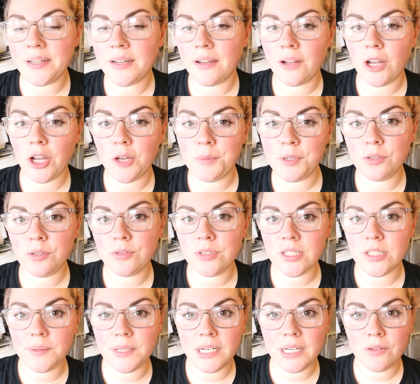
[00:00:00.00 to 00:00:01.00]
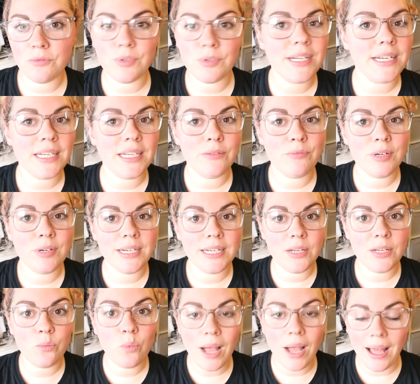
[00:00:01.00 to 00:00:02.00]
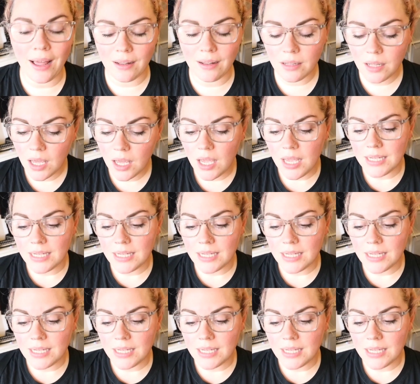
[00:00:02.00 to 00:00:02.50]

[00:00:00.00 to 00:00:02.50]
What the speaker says: I hope you're all doing really well.